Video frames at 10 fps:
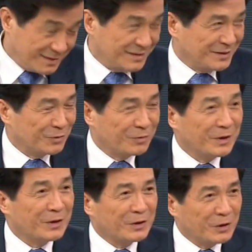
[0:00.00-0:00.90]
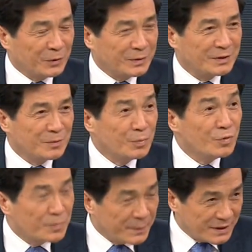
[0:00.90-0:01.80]
very good
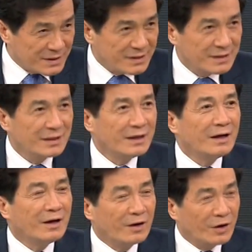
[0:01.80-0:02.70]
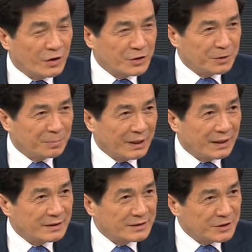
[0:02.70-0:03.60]
movement launched
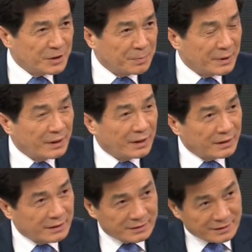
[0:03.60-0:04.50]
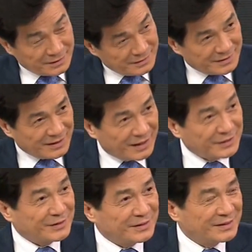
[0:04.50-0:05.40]
by Xi Jinping and the
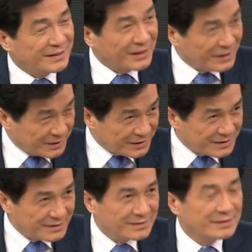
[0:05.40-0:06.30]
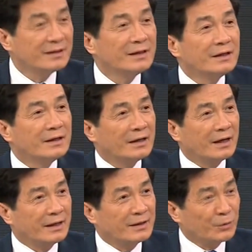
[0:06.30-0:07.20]
other leaders.
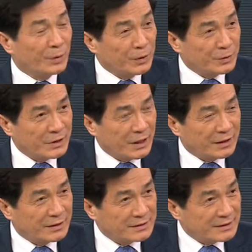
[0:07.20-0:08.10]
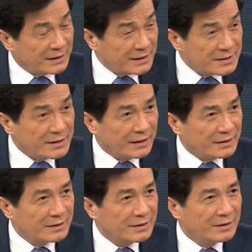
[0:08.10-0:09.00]
And when you check the
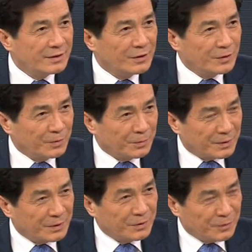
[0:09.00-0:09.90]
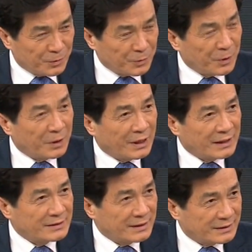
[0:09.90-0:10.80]
statistics, you will
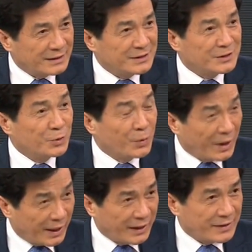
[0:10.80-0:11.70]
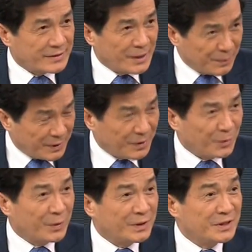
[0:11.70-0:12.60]
realize that it's really
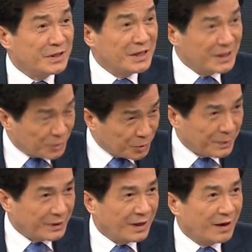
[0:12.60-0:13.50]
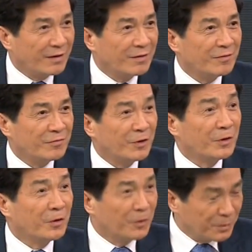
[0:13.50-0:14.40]
something which needed to be done for a
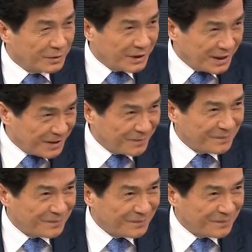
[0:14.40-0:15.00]
long time.